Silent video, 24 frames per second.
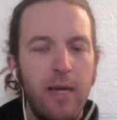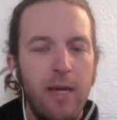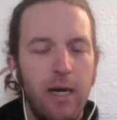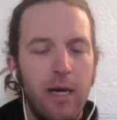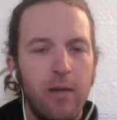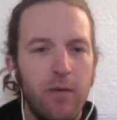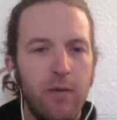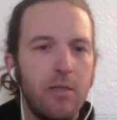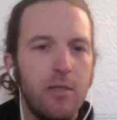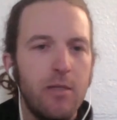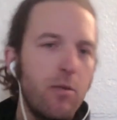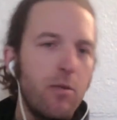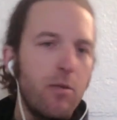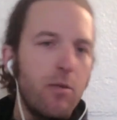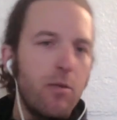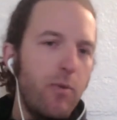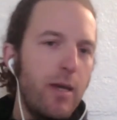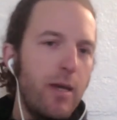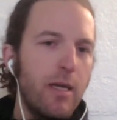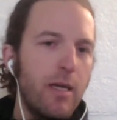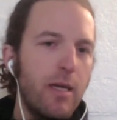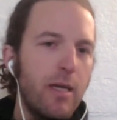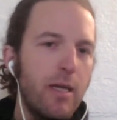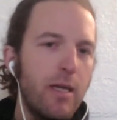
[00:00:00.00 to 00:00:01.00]
how the rest of the
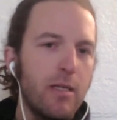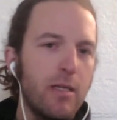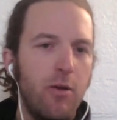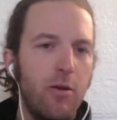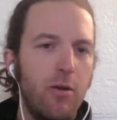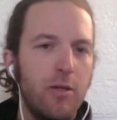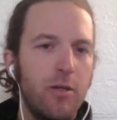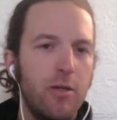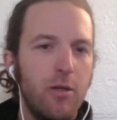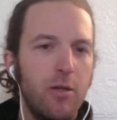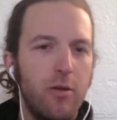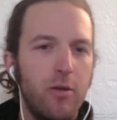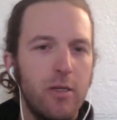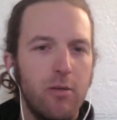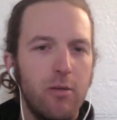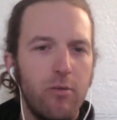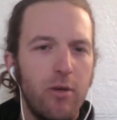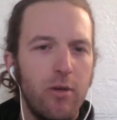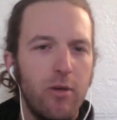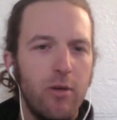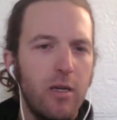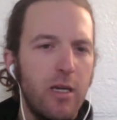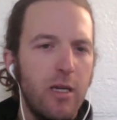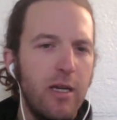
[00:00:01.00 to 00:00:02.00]
week is going to go. It's always
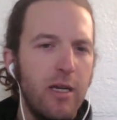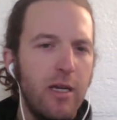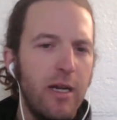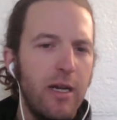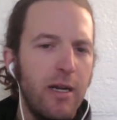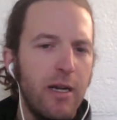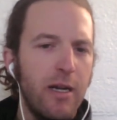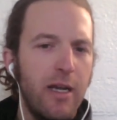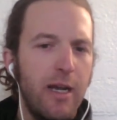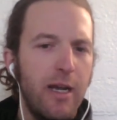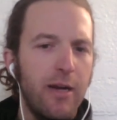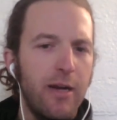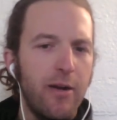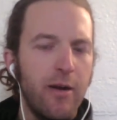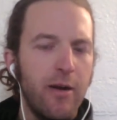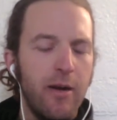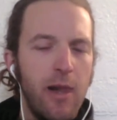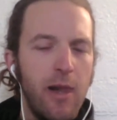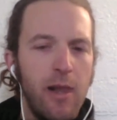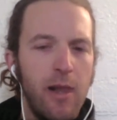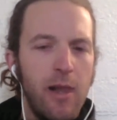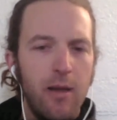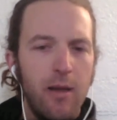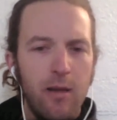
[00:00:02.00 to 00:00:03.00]
a really good indicator.
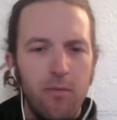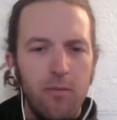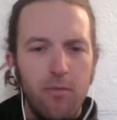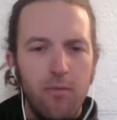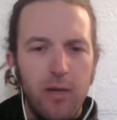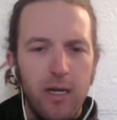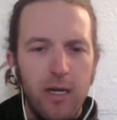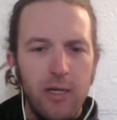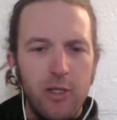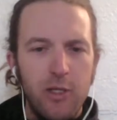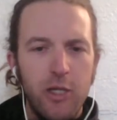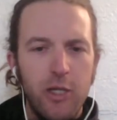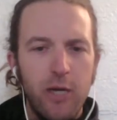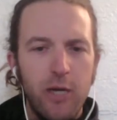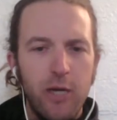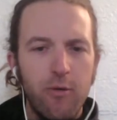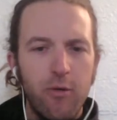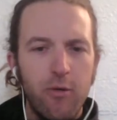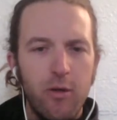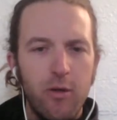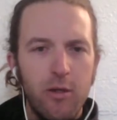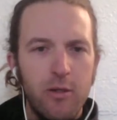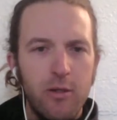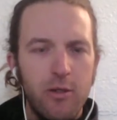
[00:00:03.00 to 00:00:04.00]
But
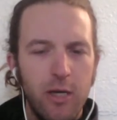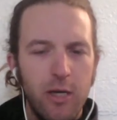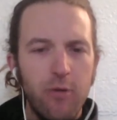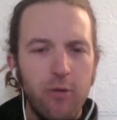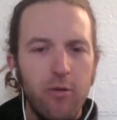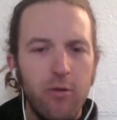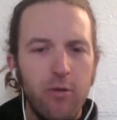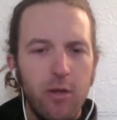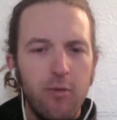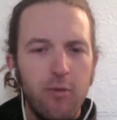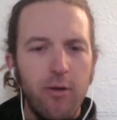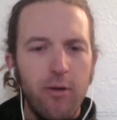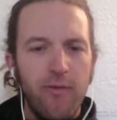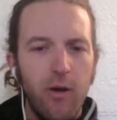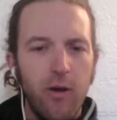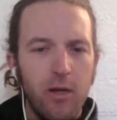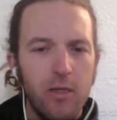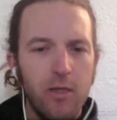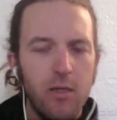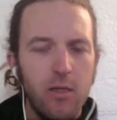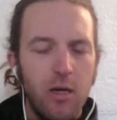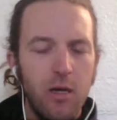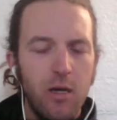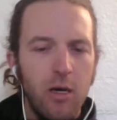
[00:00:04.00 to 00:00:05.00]
generally, generally we
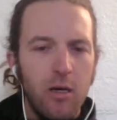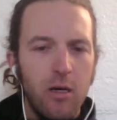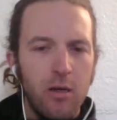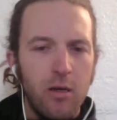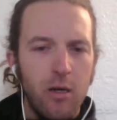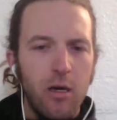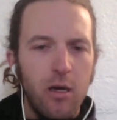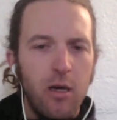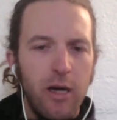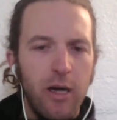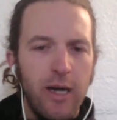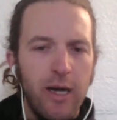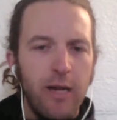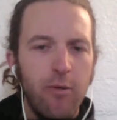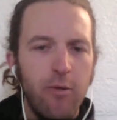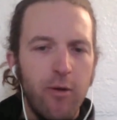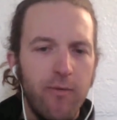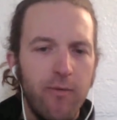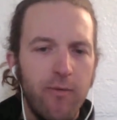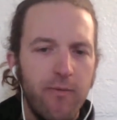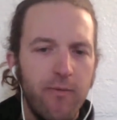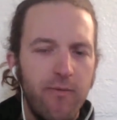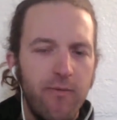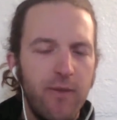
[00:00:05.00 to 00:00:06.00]
focus on uh, anywhere
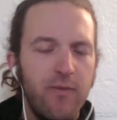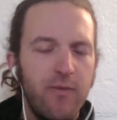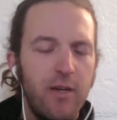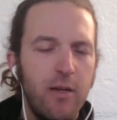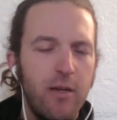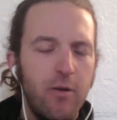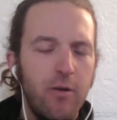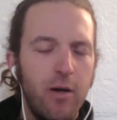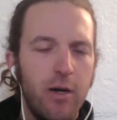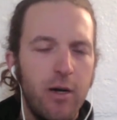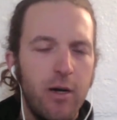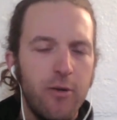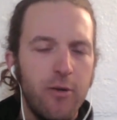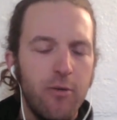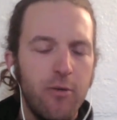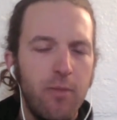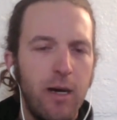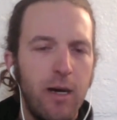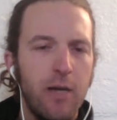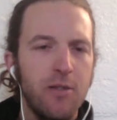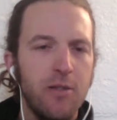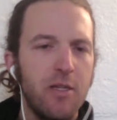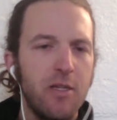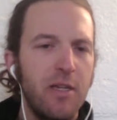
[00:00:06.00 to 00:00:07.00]
from fifty to one hundred
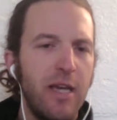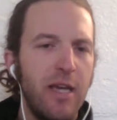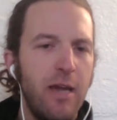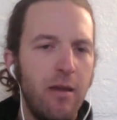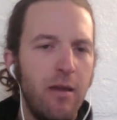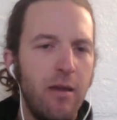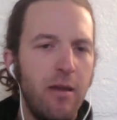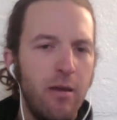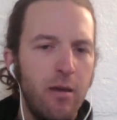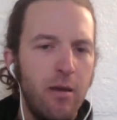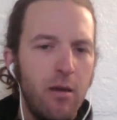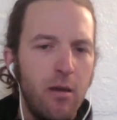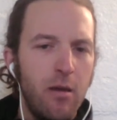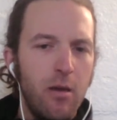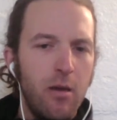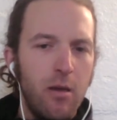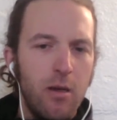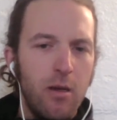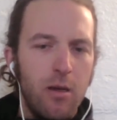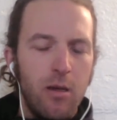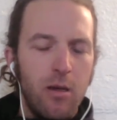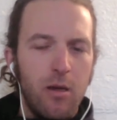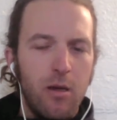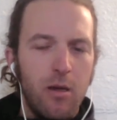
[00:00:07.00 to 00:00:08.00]
miles a day.
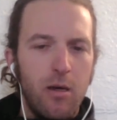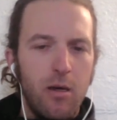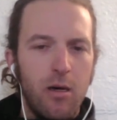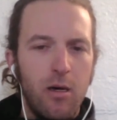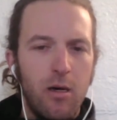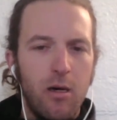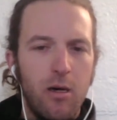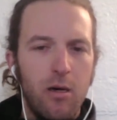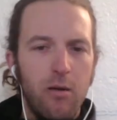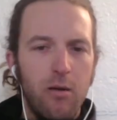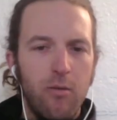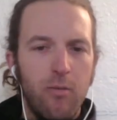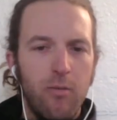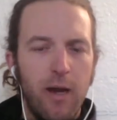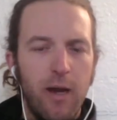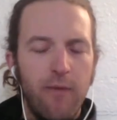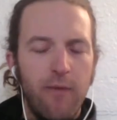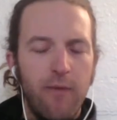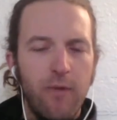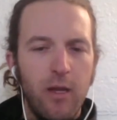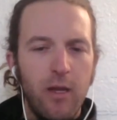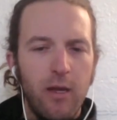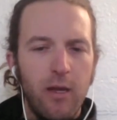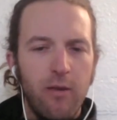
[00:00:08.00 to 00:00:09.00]
Uh,
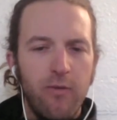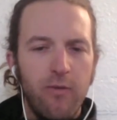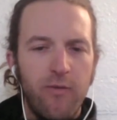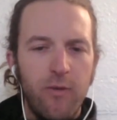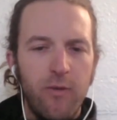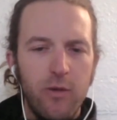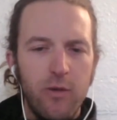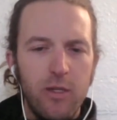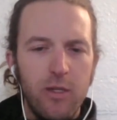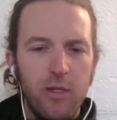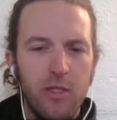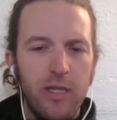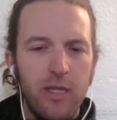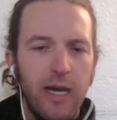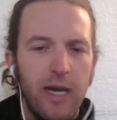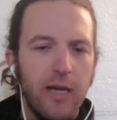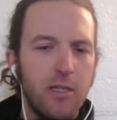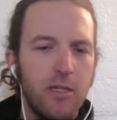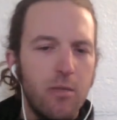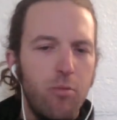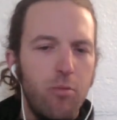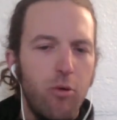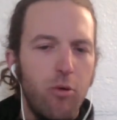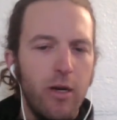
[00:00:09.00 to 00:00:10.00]
Everything is fully SAG
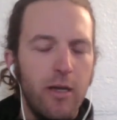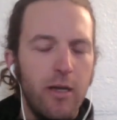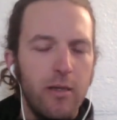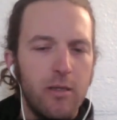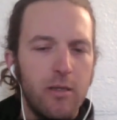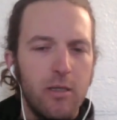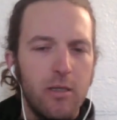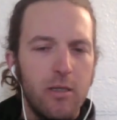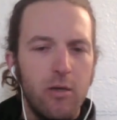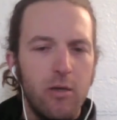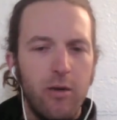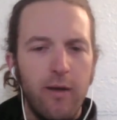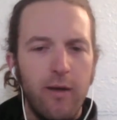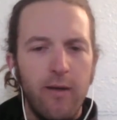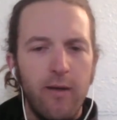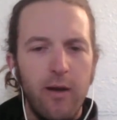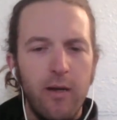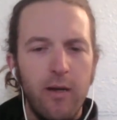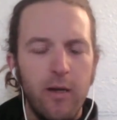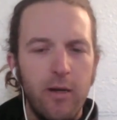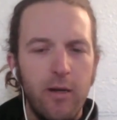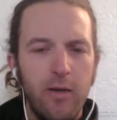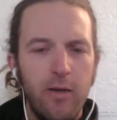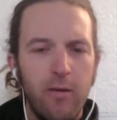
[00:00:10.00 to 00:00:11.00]
supported, and so
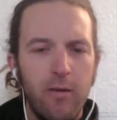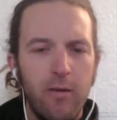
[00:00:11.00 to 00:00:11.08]
you know